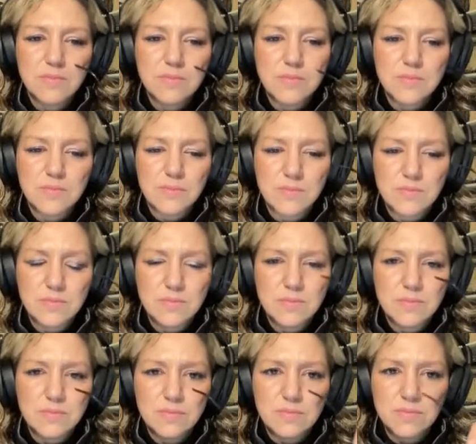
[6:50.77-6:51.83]

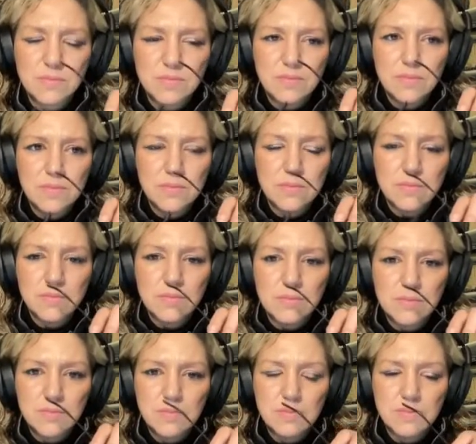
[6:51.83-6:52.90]

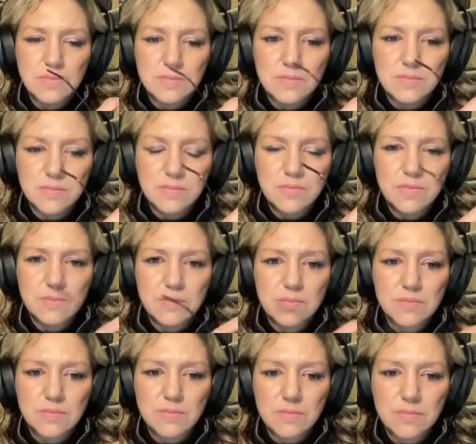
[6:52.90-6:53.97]

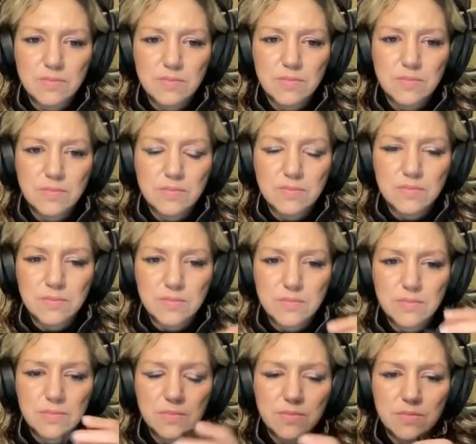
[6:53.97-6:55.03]

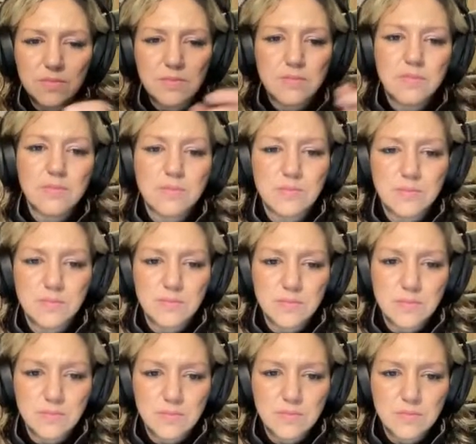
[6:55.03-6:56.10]

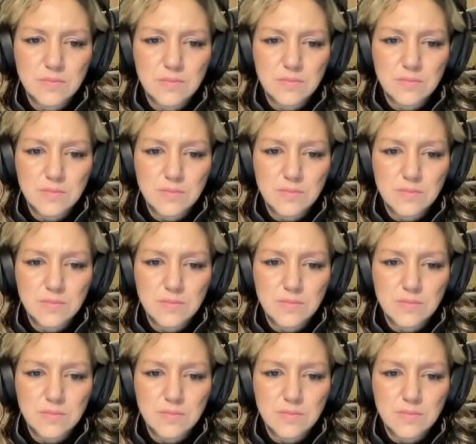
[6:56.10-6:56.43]
This person isn't speaking.